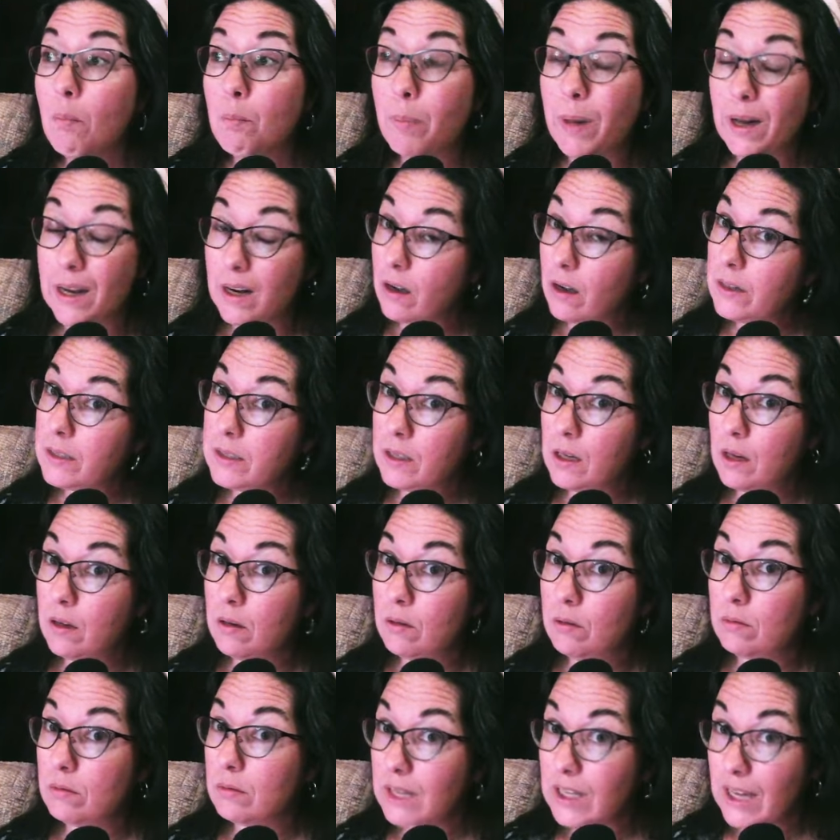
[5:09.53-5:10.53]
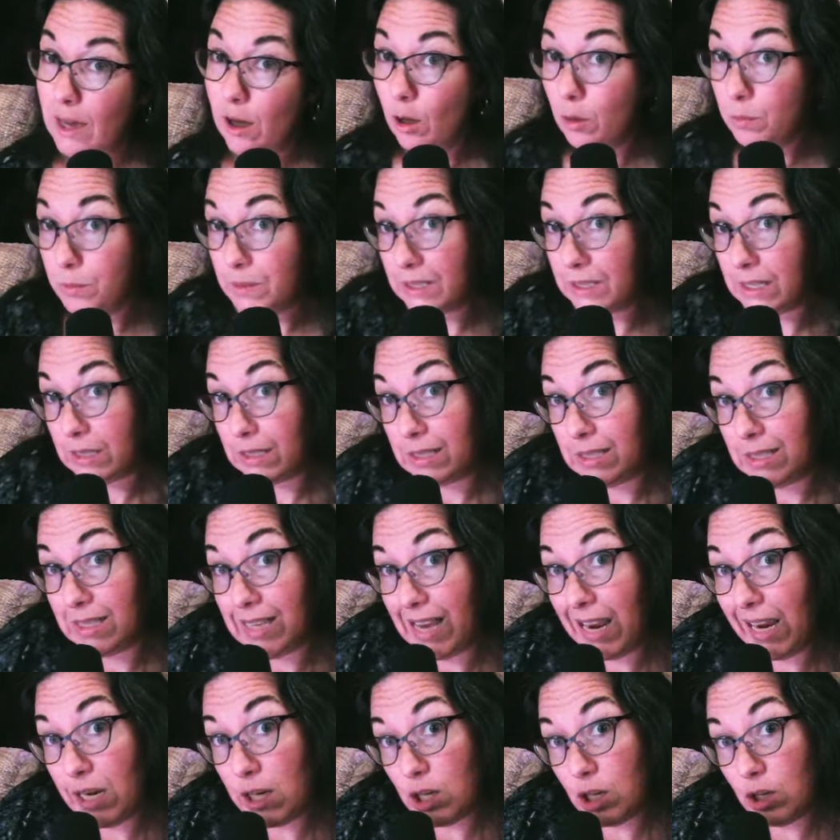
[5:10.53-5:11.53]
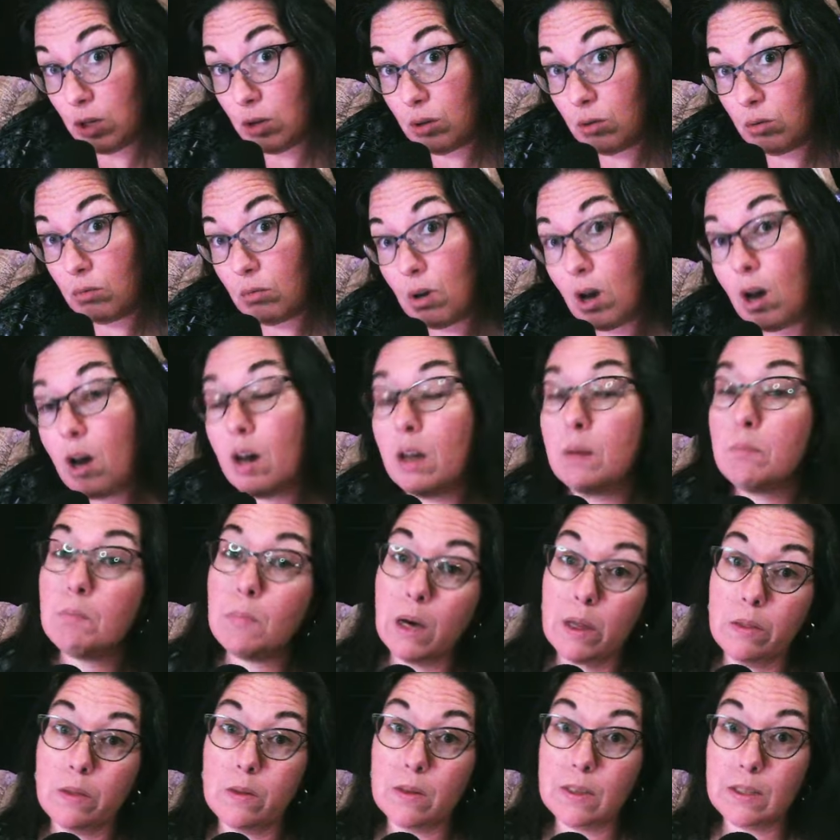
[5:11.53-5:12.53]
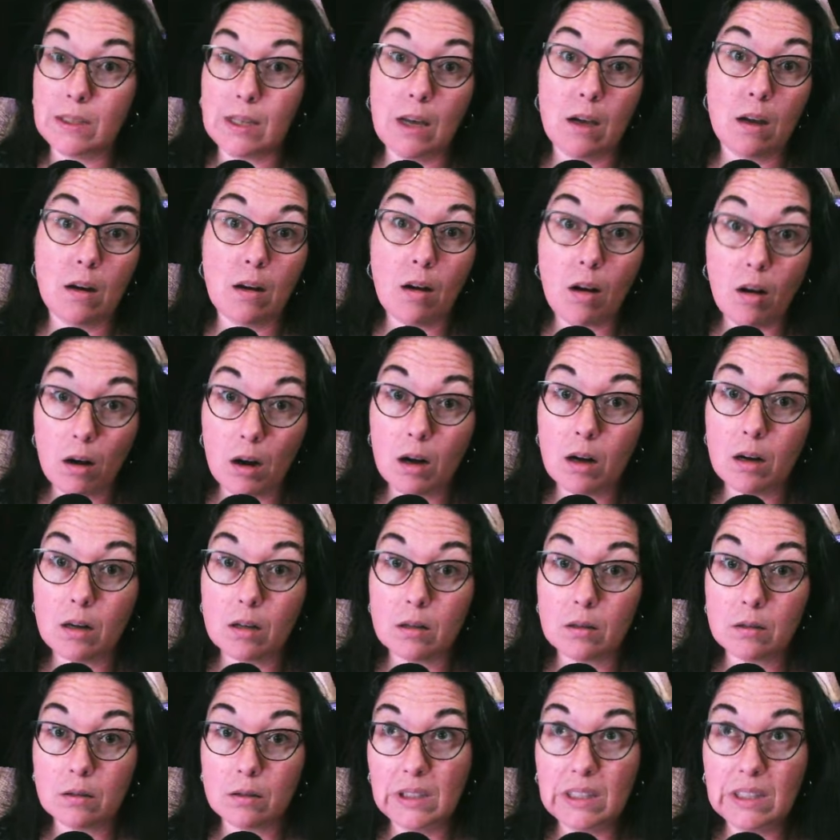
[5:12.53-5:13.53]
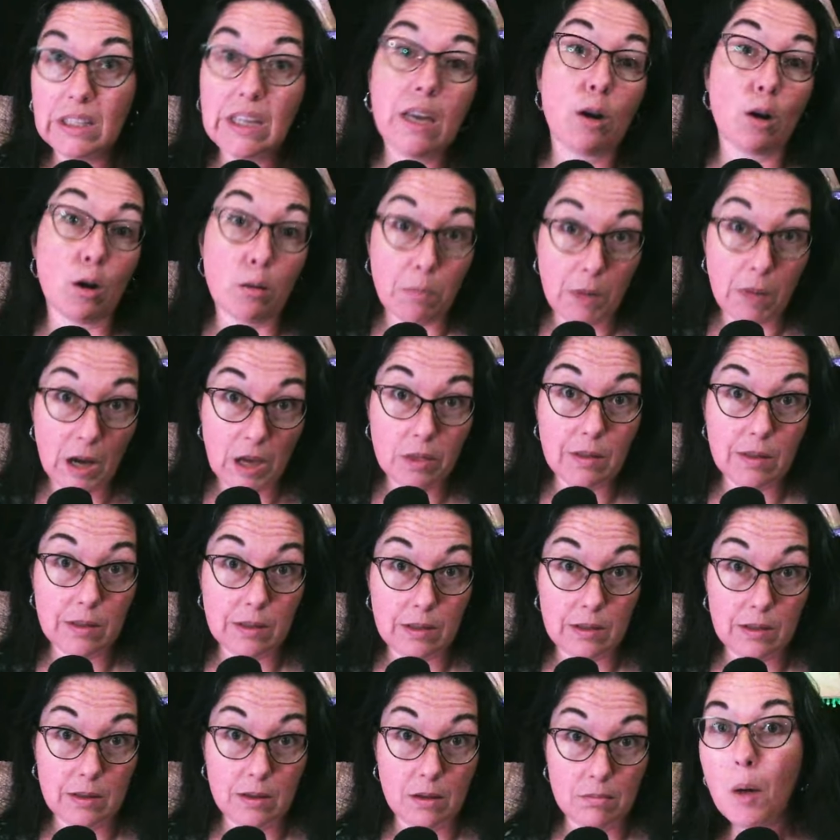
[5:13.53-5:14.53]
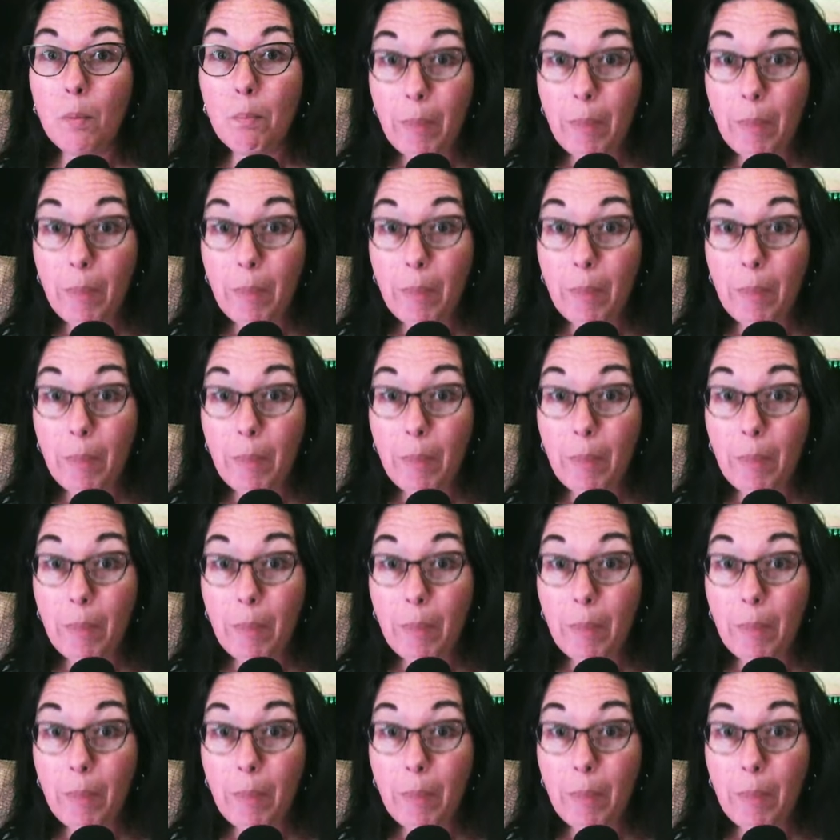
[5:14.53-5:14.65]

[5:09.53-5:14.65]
but also to help sustain you on months that are leaner months.